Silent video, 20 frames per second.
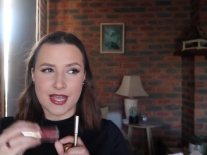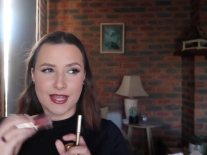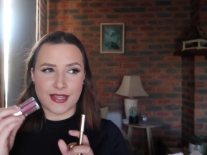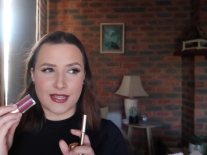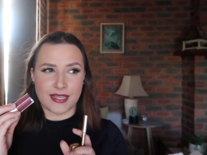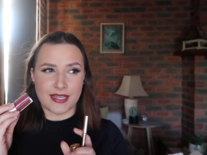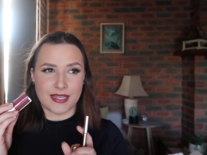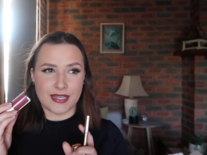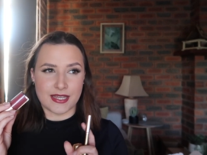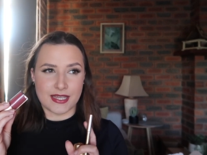I
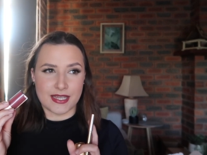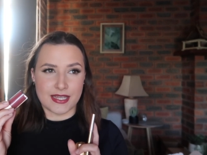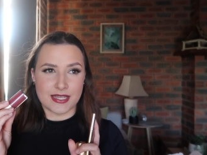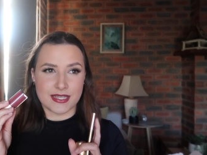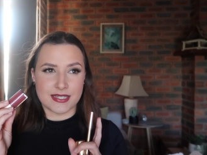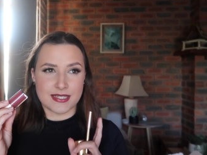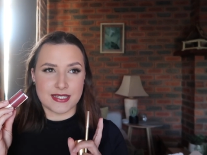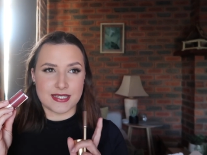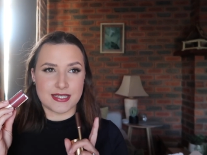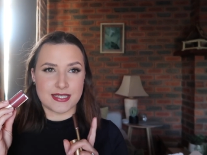think it
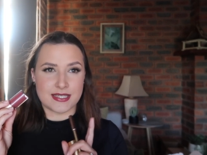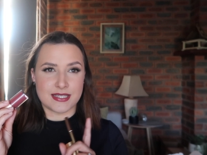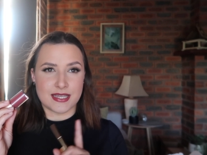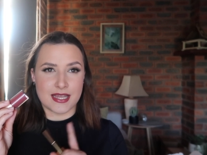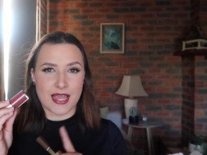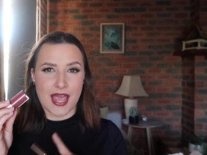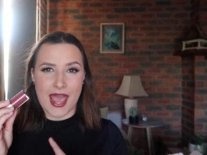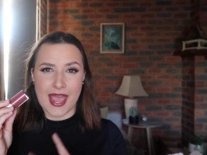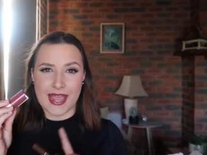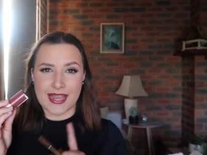
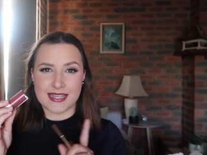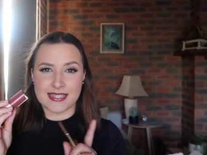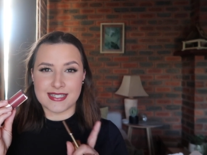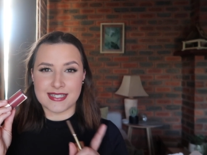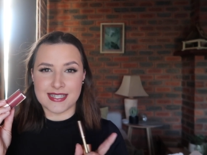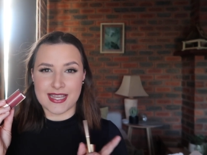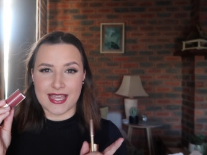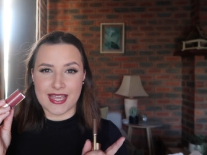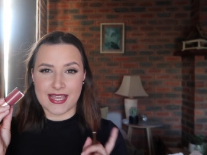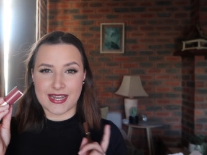is A,
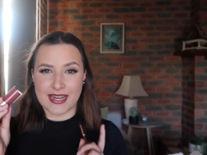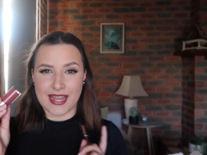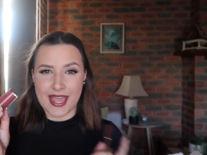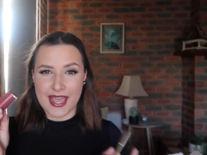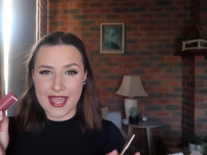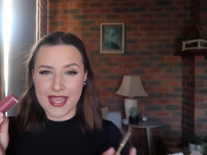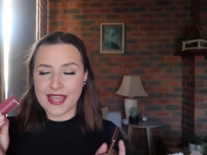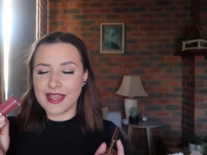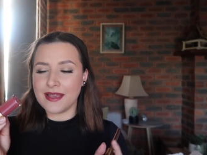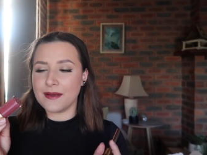C, and
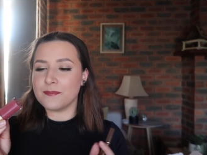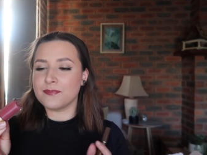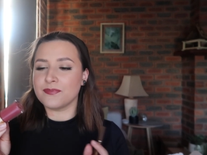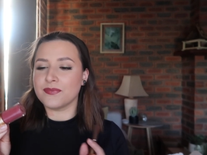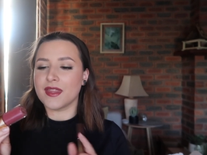E.